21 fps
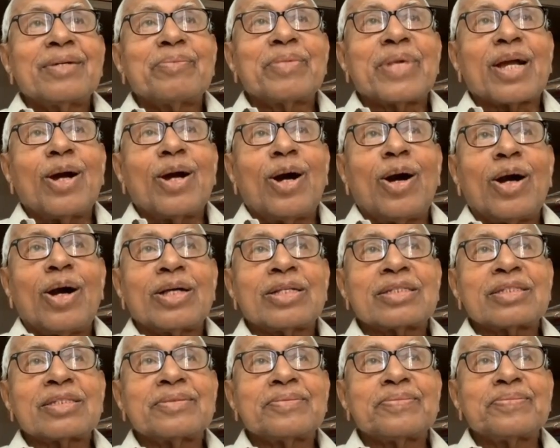
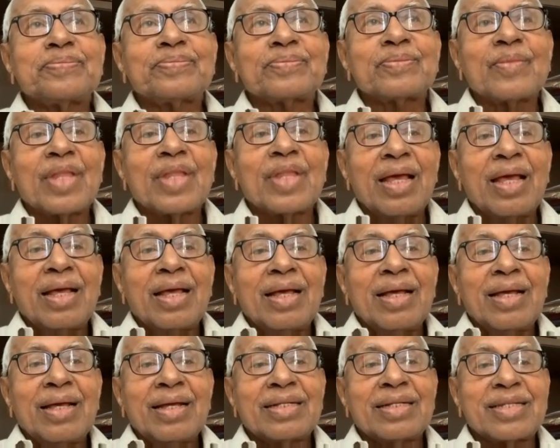because
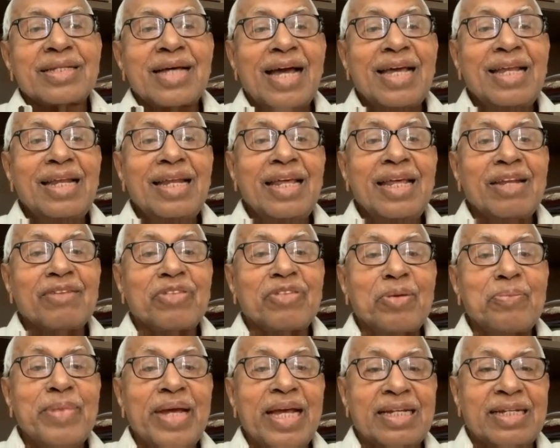it's highly
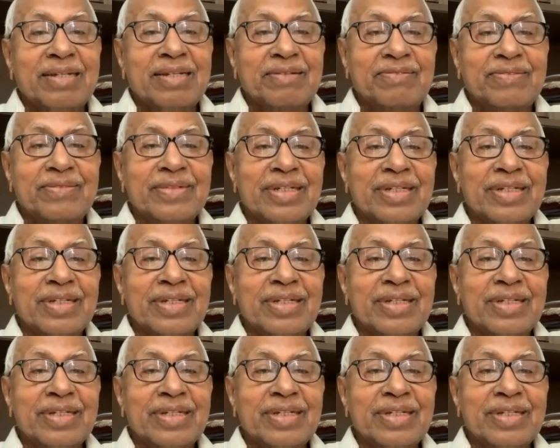informative